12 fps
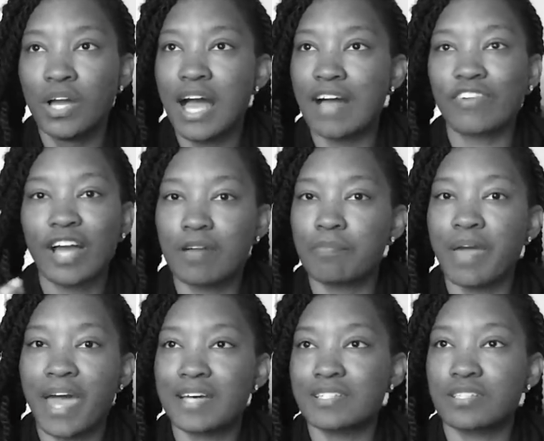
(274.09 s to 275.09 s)
I've gotten
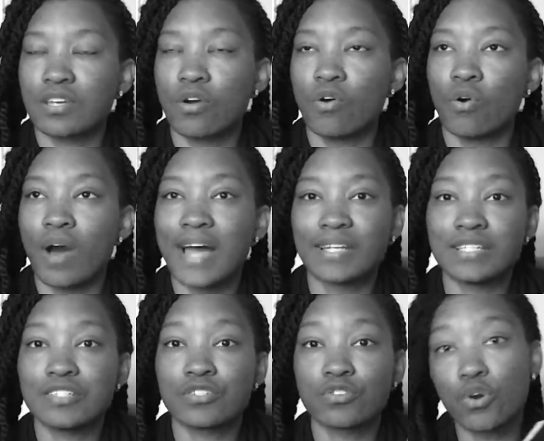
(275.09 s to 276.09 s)
past the whole I
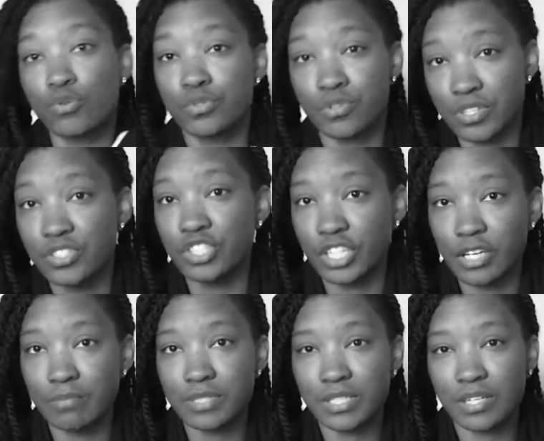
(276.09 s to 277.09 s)
need to go to the
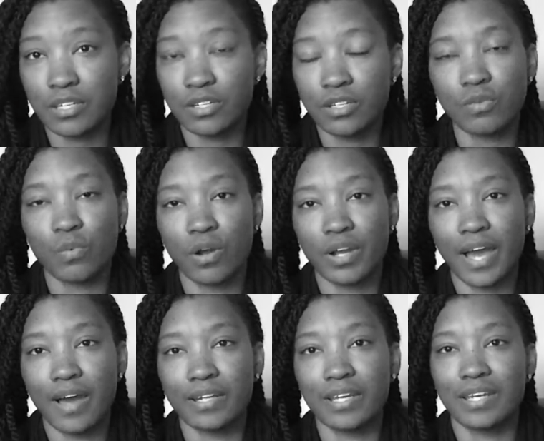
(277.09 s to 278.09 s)
gym to get a good
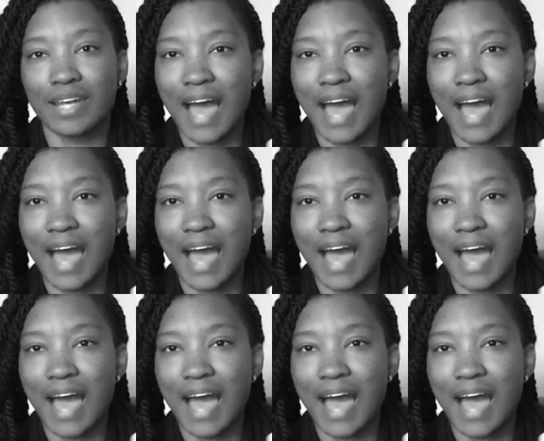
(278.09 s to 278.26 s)
workout in.